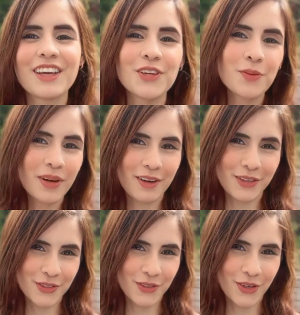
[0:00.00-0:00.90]
You might have
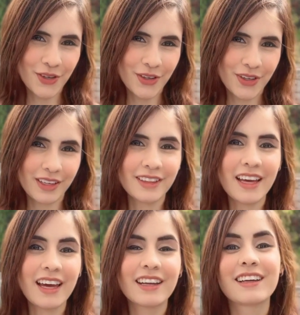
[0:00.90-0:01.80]
also heard
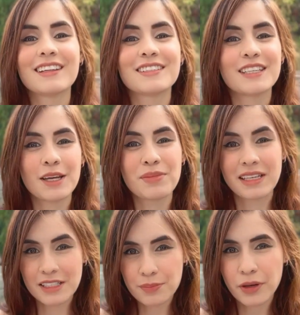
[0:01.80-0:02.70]
that God's timing
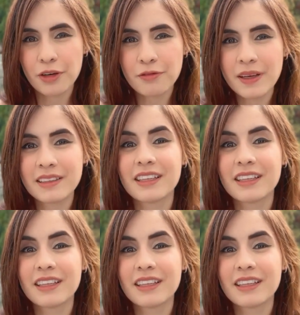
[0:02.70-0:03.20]
is perfect,